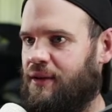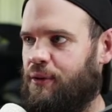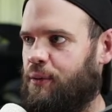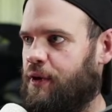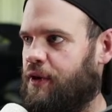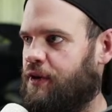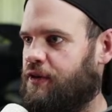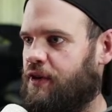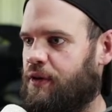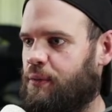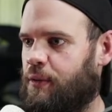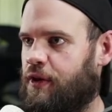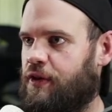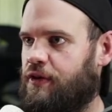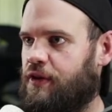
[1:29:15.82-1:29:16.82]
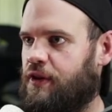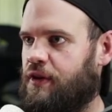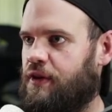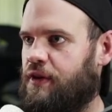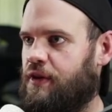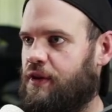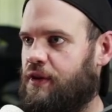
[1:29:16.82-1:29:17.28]
Where is it? Where is it?
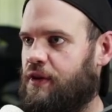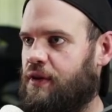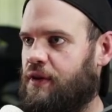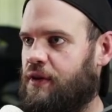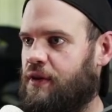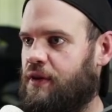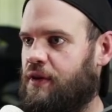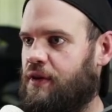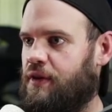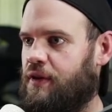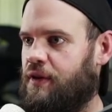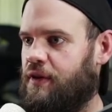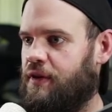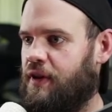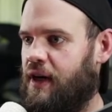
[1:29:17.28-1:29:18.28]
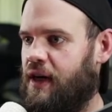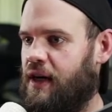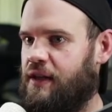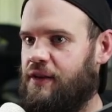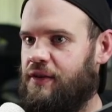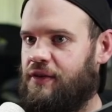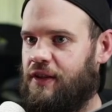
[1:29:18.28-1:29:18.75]

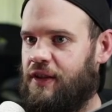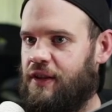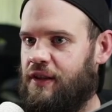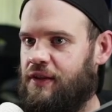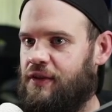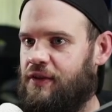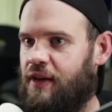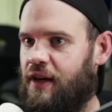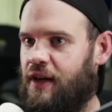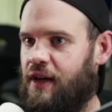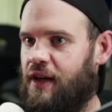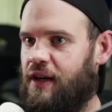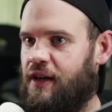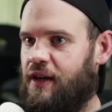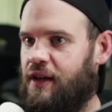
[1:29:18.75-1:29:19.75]
Die, easy keys, die.